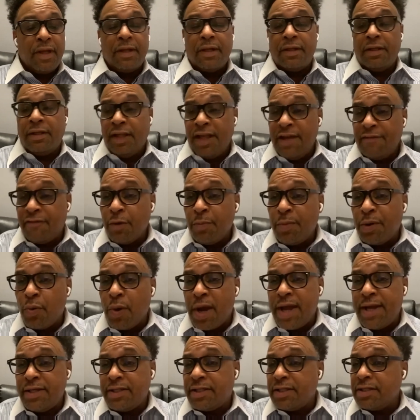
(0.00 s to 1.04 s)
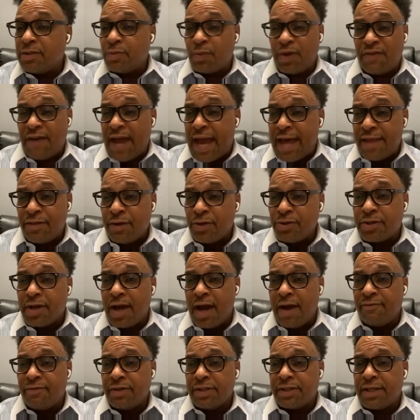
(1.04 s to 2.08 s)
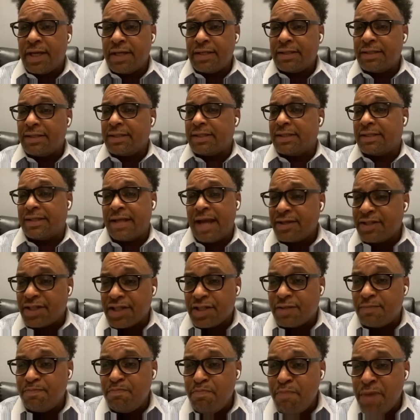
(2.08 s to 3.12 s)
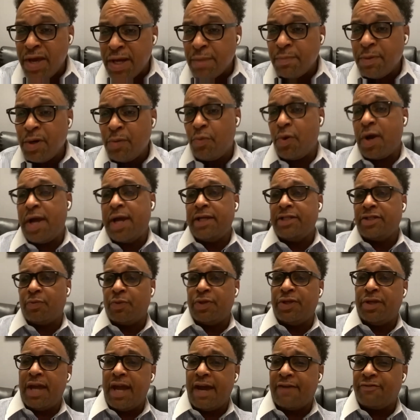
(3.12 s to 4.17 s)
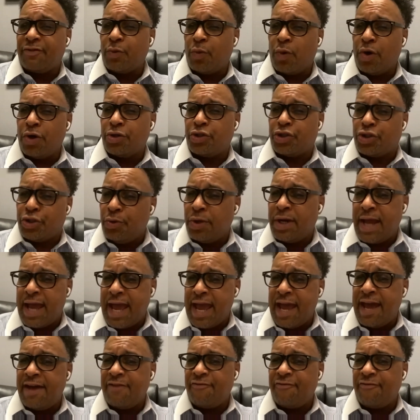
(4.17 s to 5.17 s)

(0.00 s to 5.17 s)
livable wages. We've had those conversations. It's not just minimum wage when you have to work 2.5